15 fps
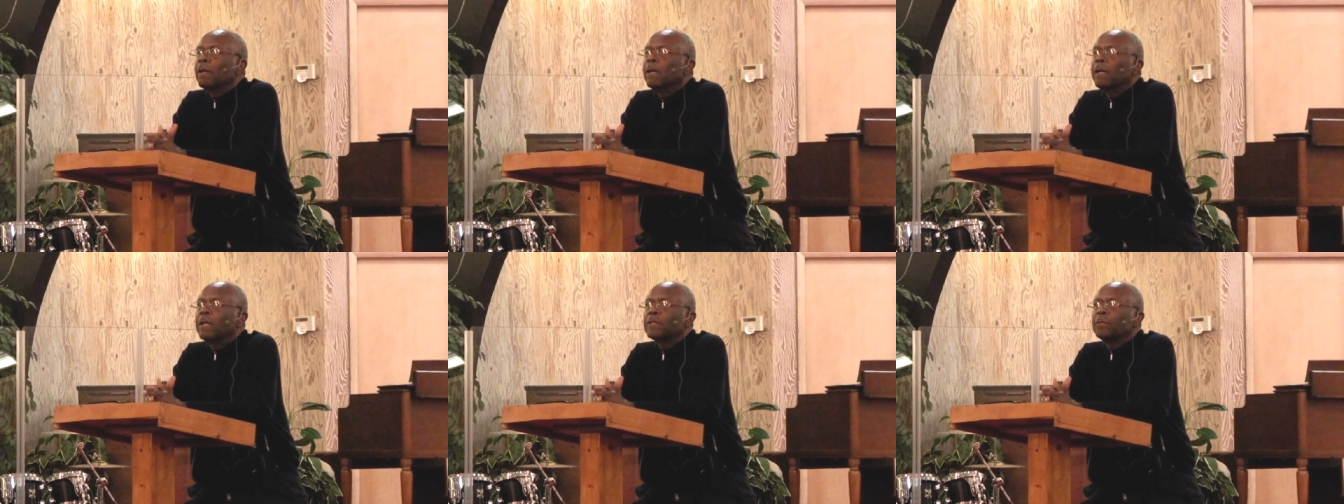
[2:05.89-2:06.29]

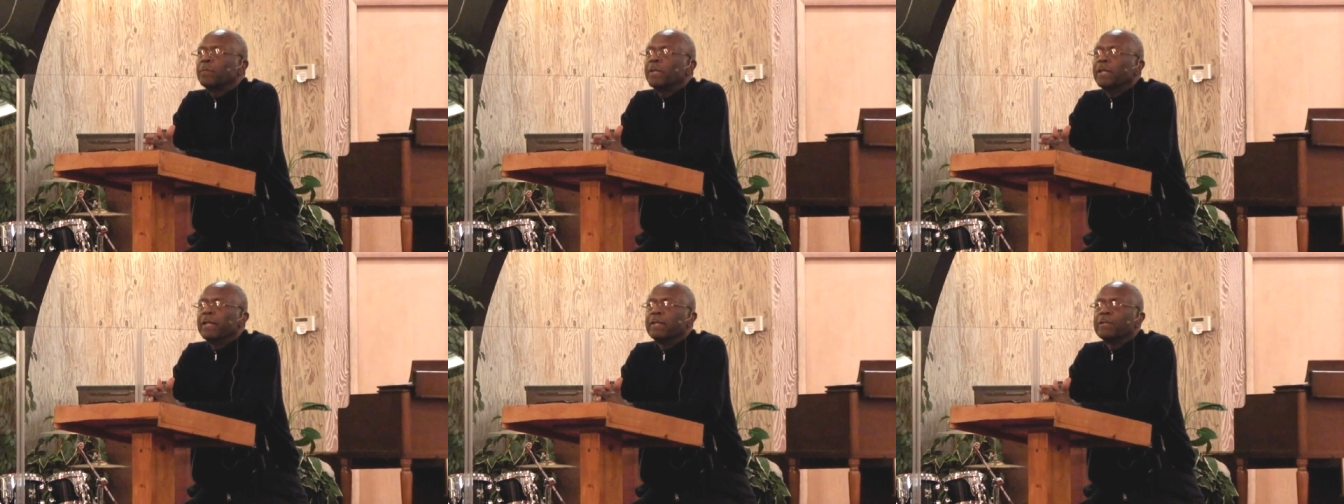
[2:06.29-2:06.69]
God's
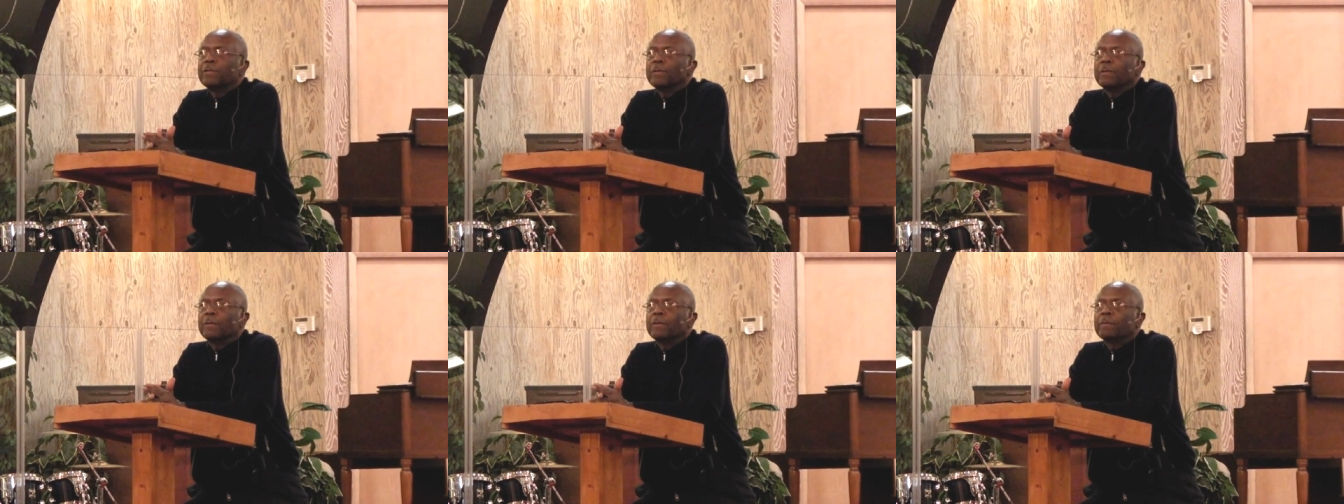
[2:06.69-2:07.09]

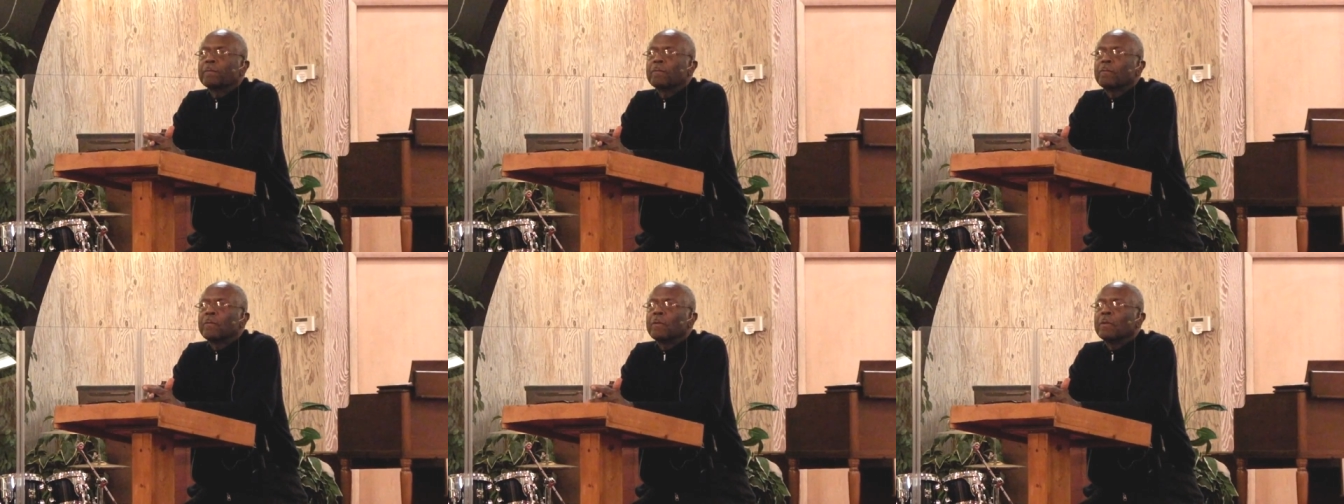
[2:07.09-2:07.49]
pleasure,
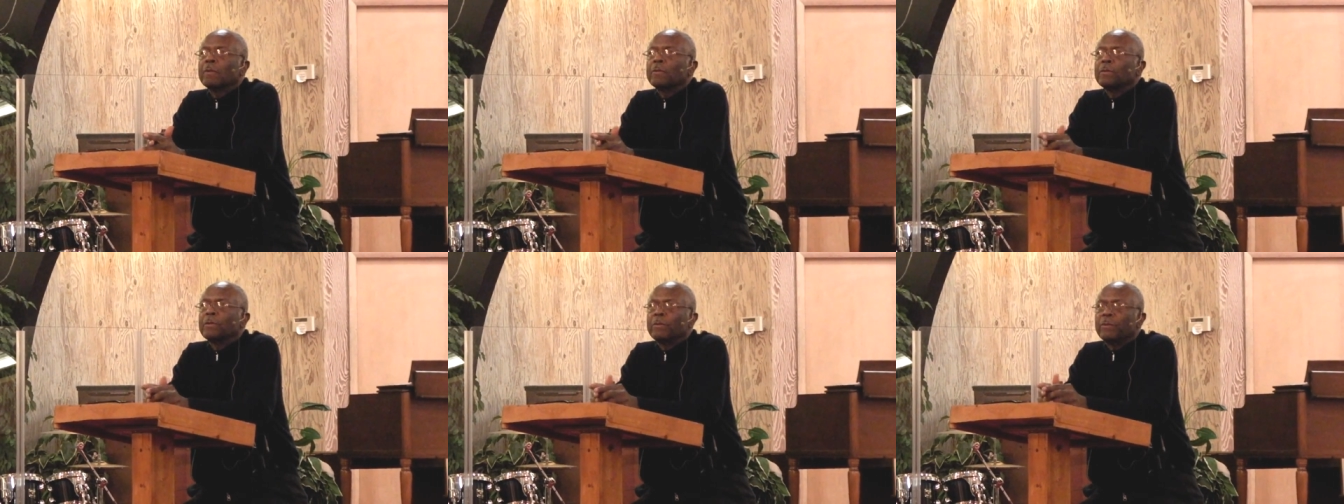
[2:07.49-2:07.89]

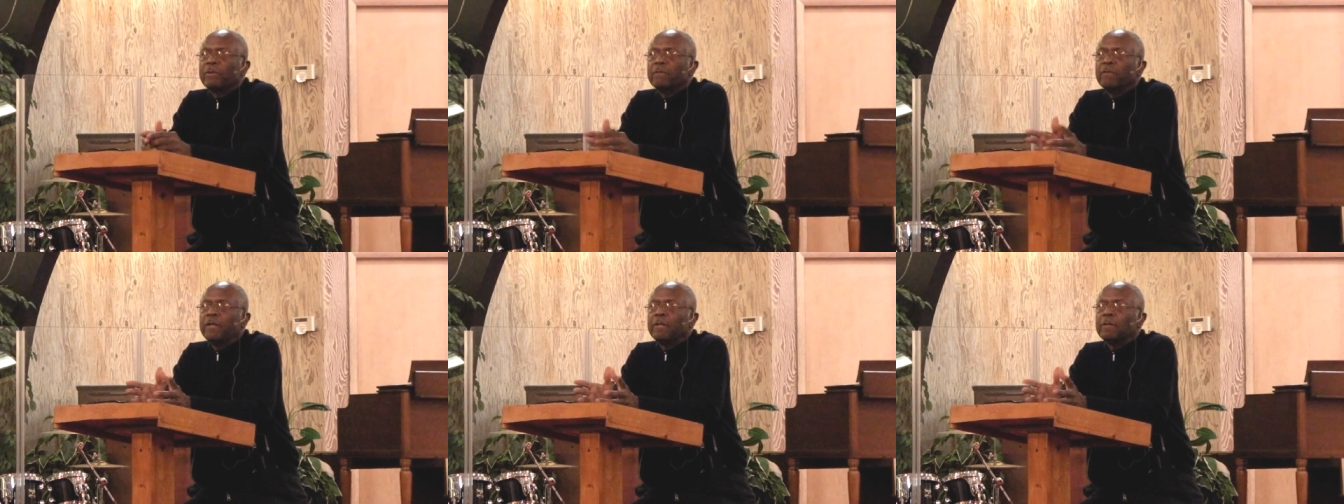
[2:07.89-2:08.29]
to
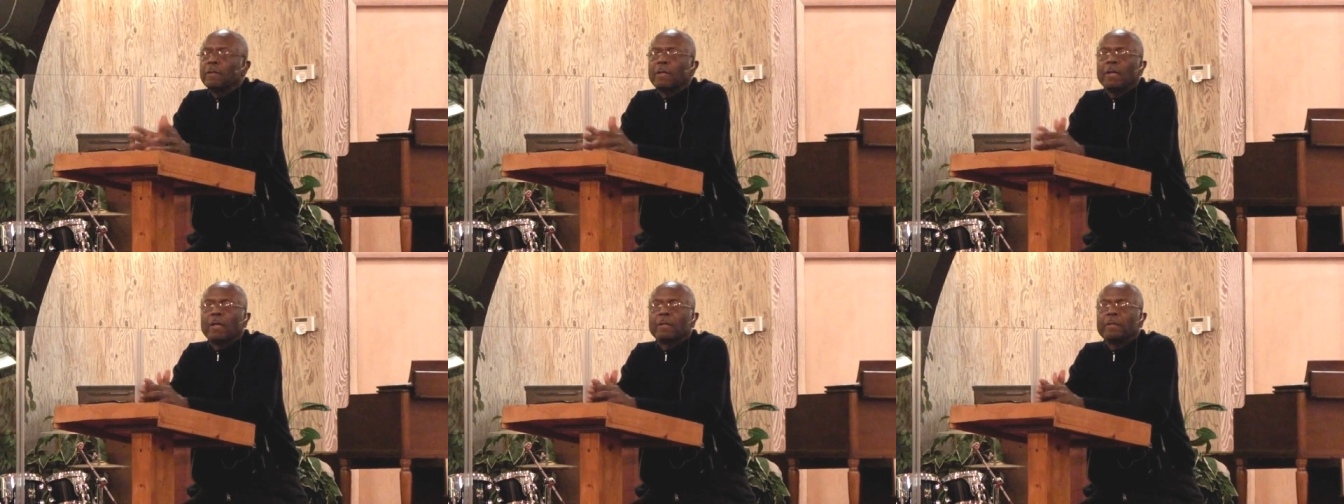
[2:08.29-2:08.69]
reveal
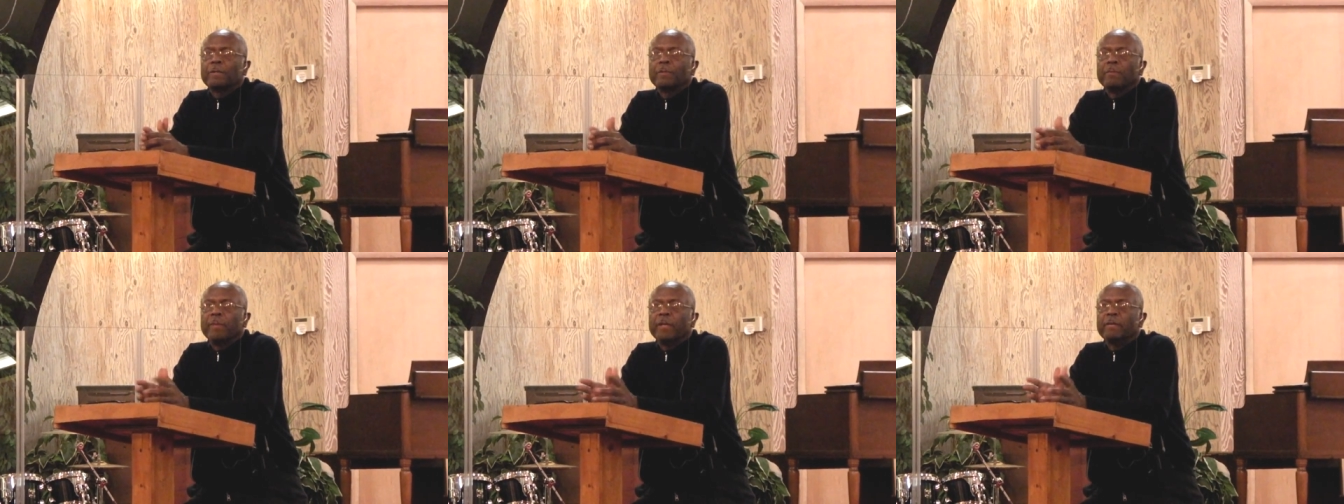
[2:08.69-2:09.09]
God or
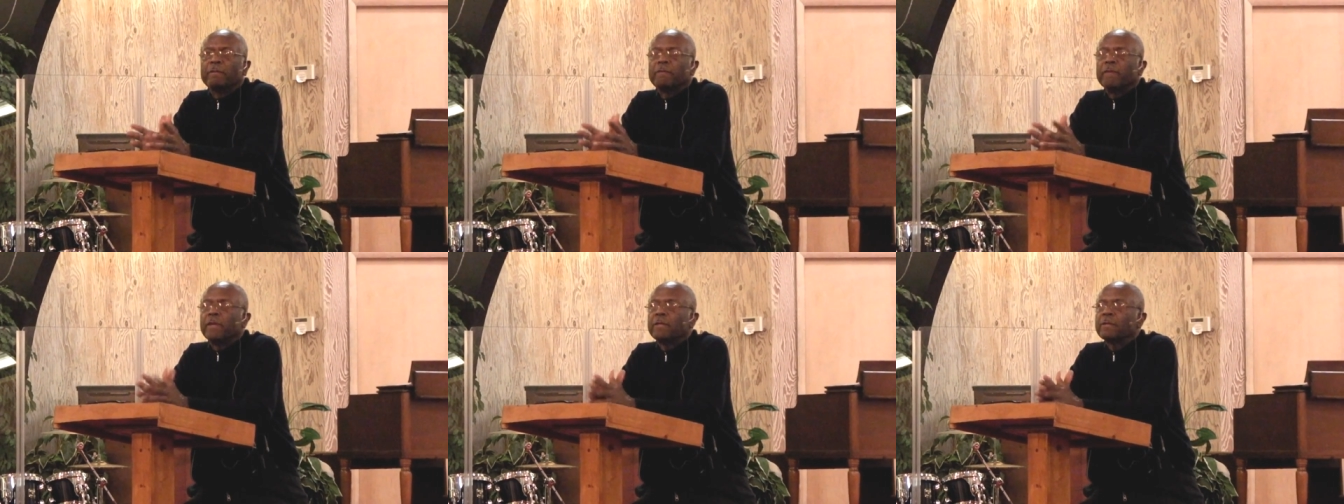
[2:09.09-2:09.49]
to
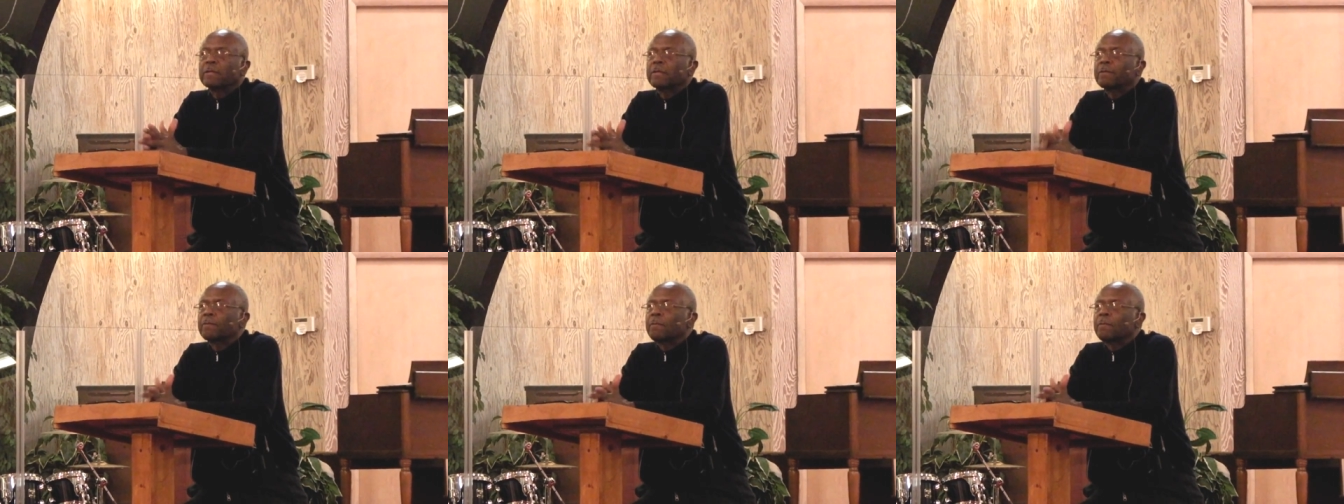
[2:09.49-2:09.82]
manifest